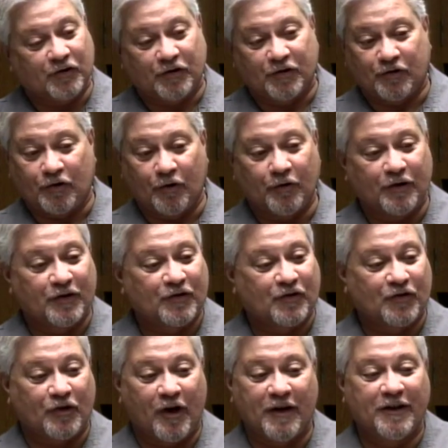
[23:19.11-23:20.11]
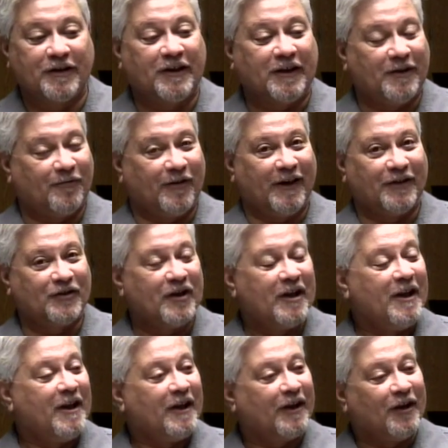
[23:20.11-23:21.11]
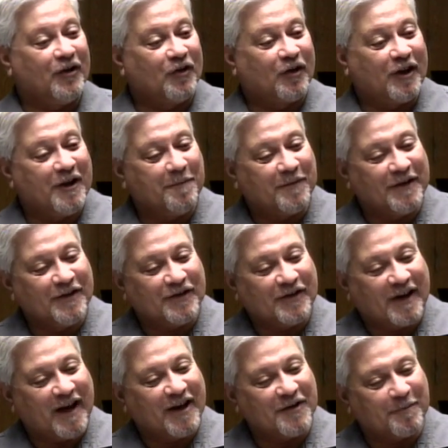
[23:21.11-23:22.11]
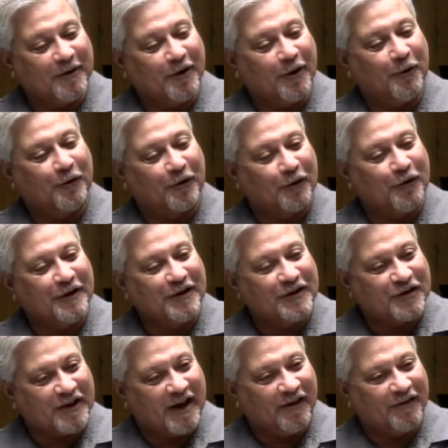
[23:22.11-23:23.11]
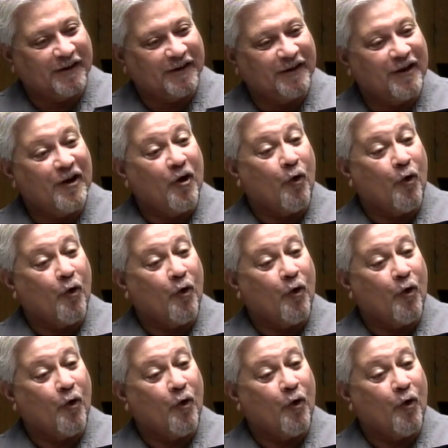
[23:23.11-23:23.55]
So this is on the defense. Can you keep these guys below 37?